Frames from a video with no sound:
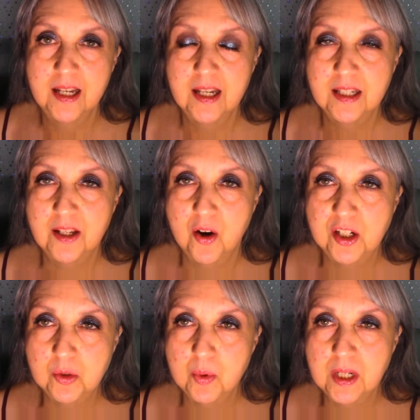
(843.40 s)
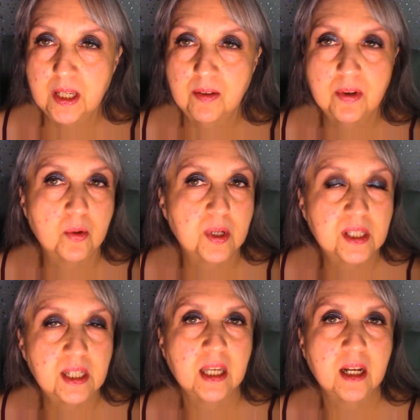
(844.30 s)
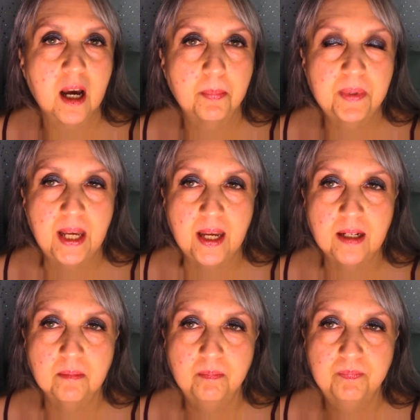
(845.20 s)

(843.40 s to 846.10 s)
So I just wanted to give you a skin update.